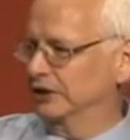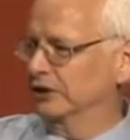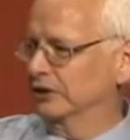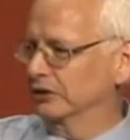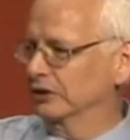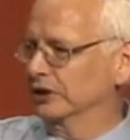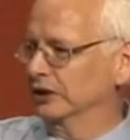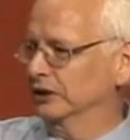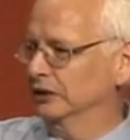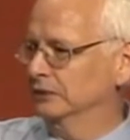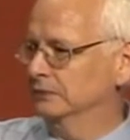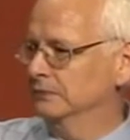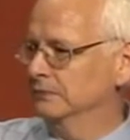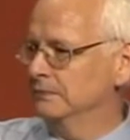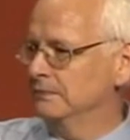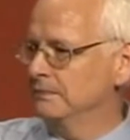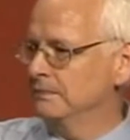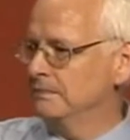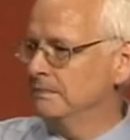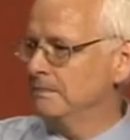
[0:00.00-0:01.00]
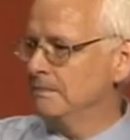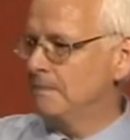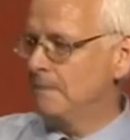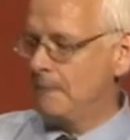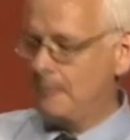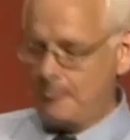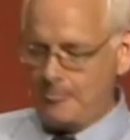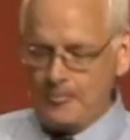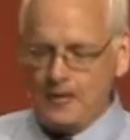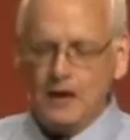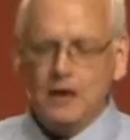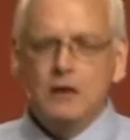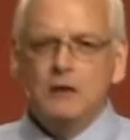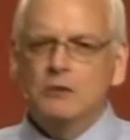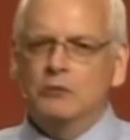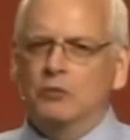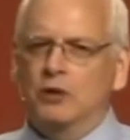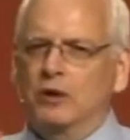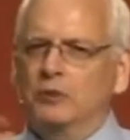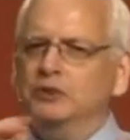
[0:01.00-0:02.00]
degree.
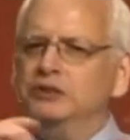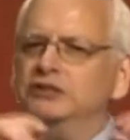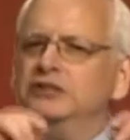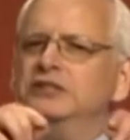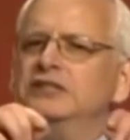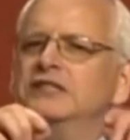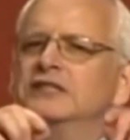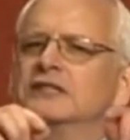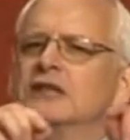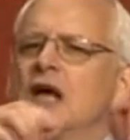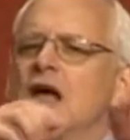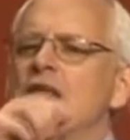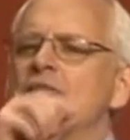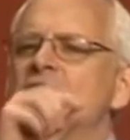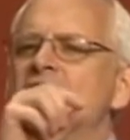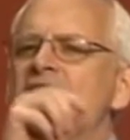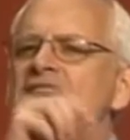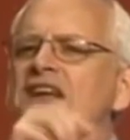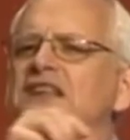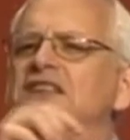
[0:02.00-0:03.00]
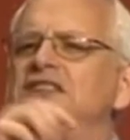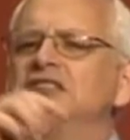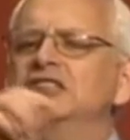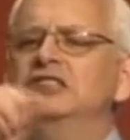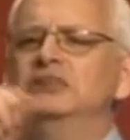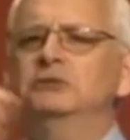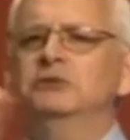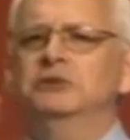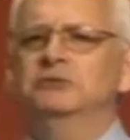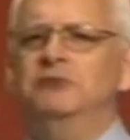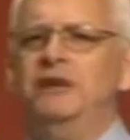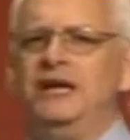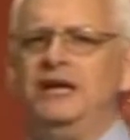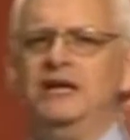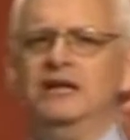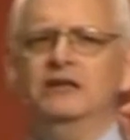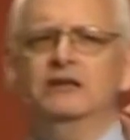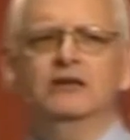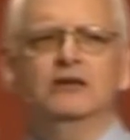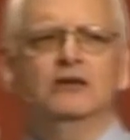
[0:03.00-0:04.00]
What I want you to see is that decision was made